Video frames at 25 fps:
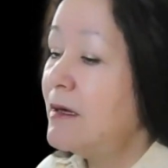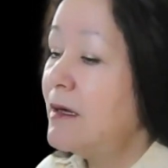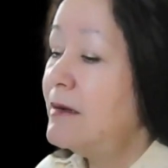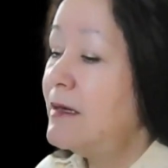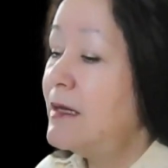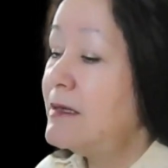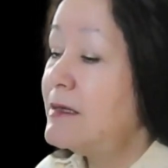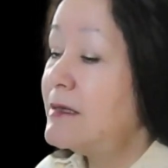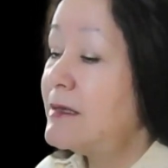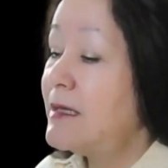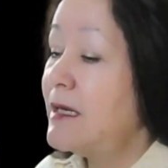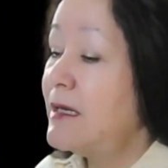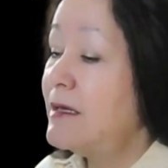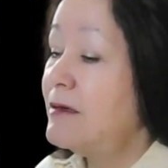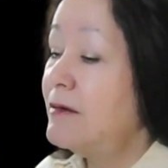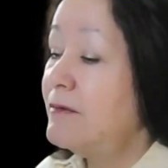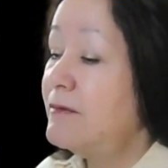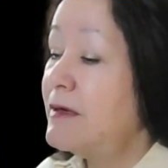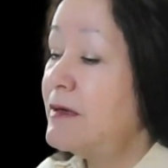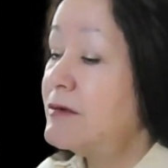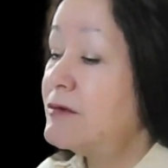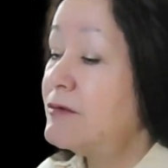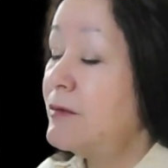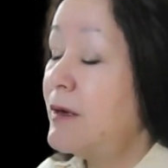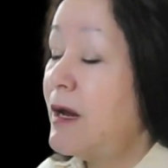the state of
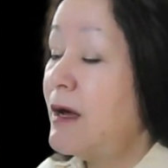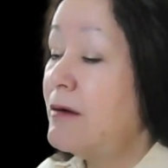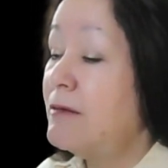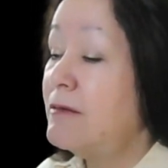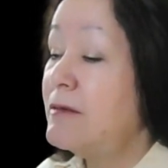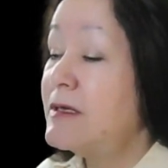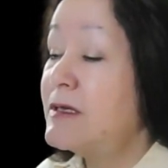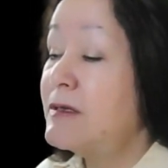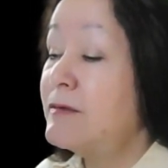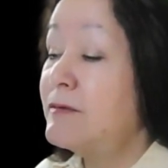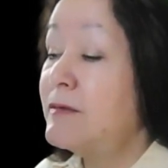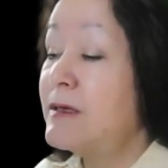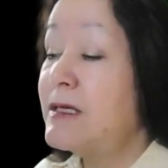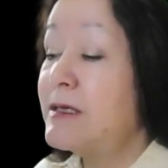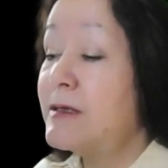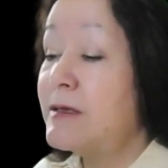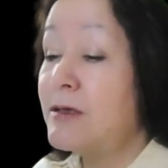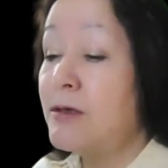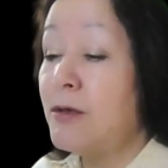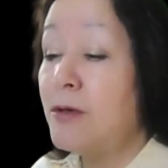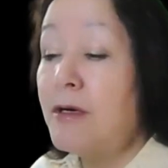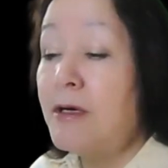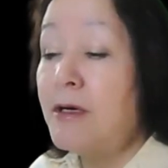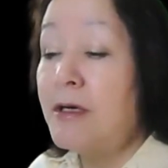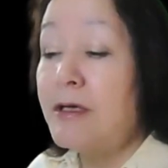Israel was
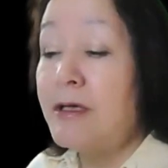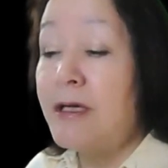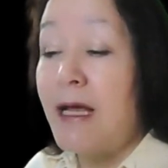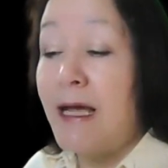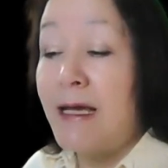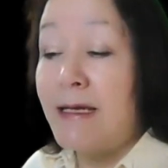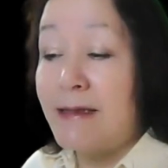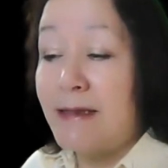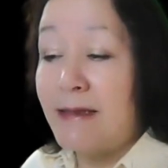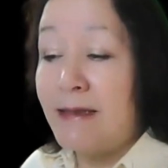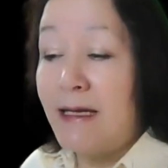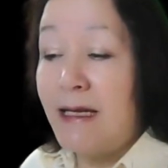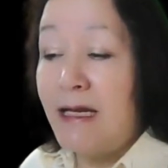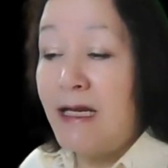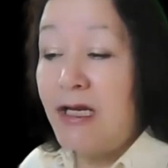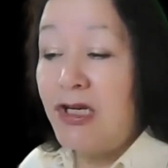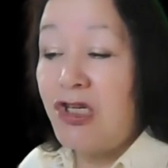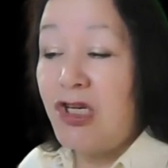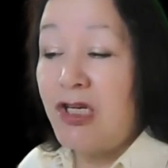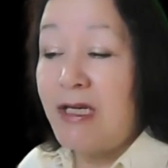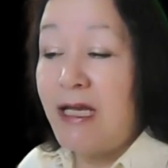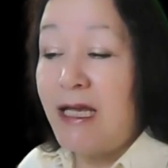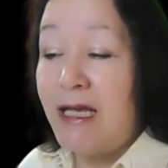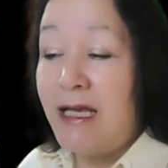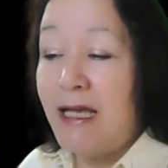restored as a
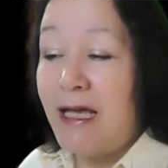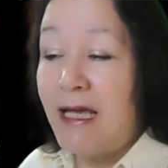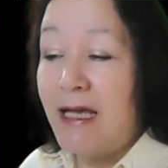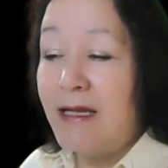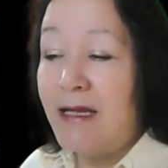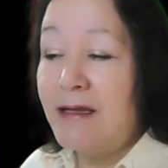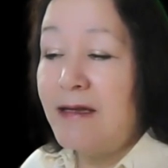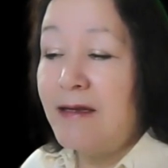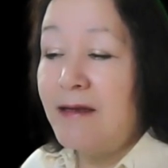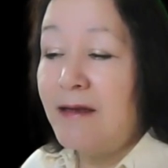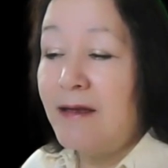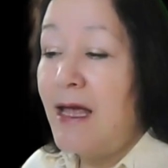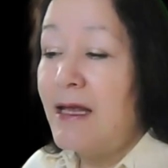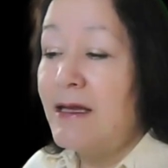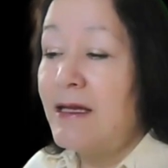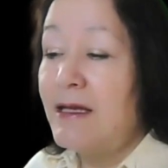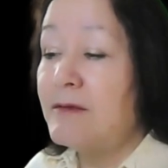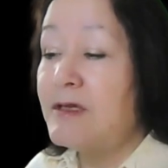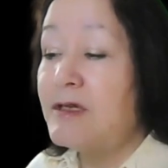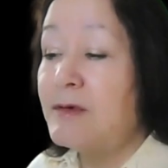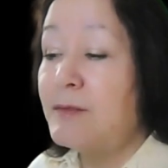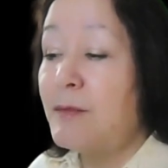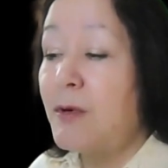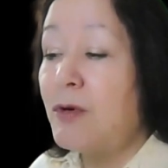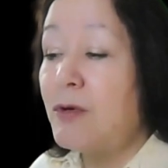nation again and
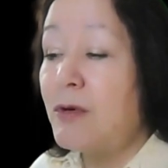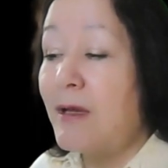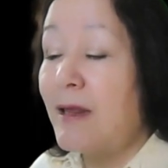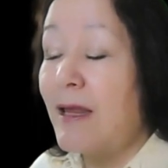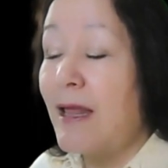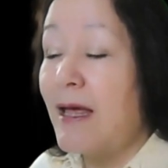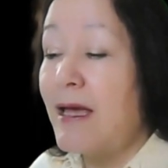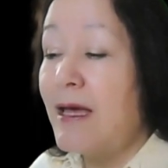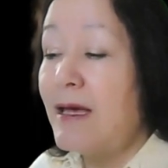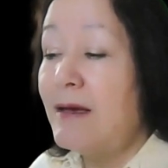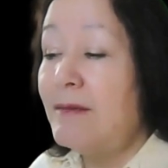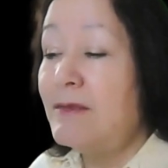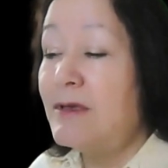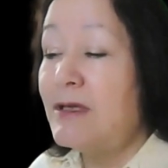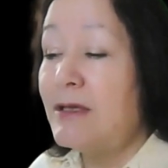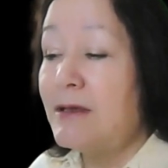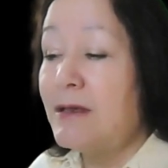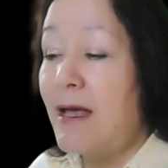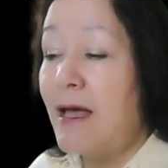was proclaimed